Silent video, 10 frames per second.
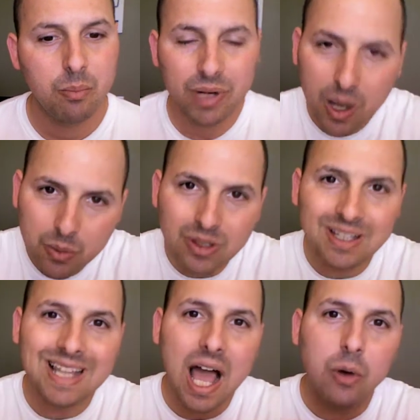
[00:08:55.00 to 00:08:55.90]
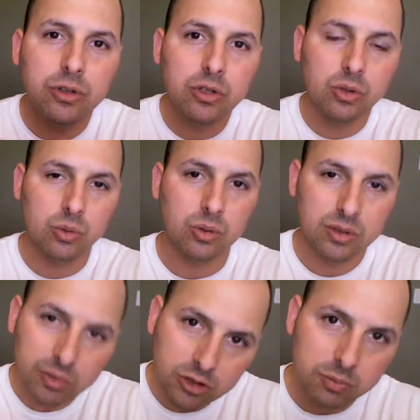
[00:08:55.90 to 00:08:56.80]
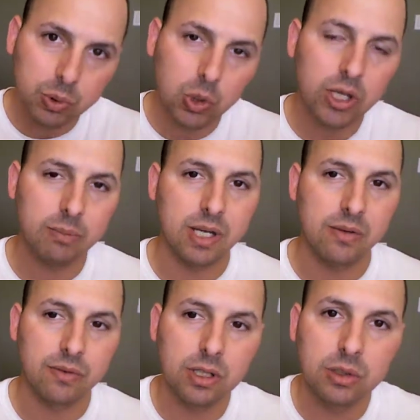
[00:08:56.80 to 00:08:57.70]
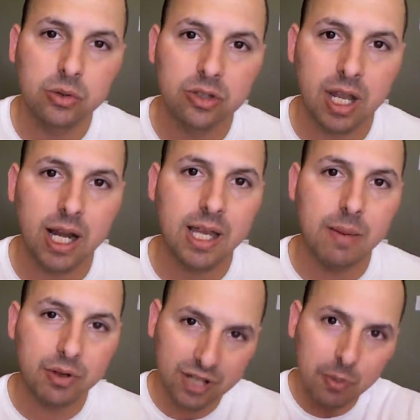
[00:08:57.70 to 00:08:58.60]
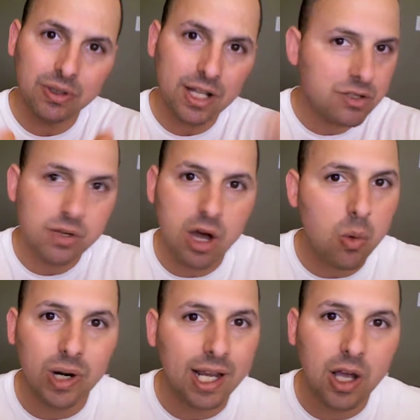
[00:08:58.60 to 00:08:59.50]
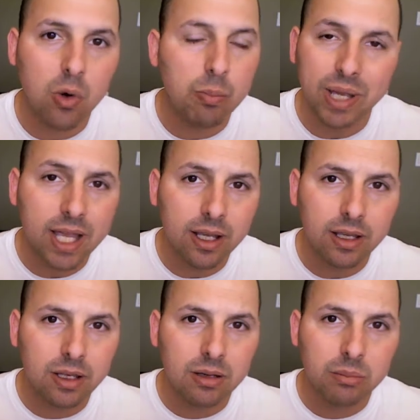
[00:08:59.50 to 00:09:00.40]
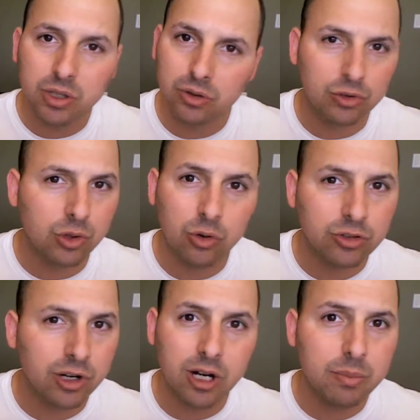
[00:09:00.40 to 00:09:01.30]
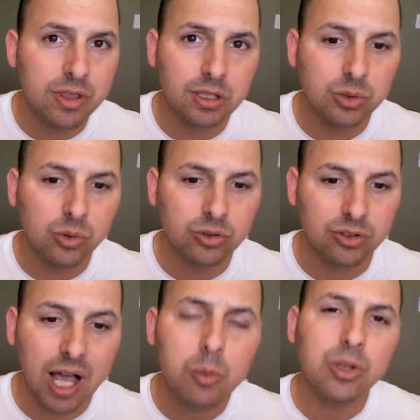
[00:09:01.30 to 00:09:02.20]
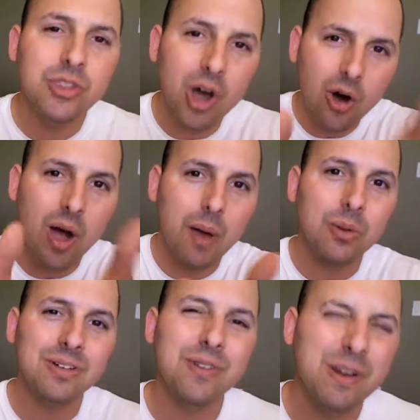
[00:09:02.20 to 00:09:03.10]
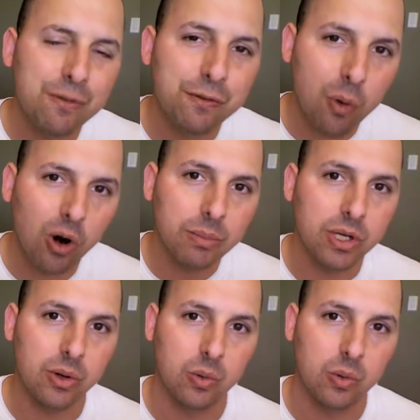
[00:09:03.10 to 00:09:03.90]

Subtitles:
but I will allow you to exploit me for the loser that I am. Because I will let you know when I go big, because those are going to be the losers. I will know, I will inform you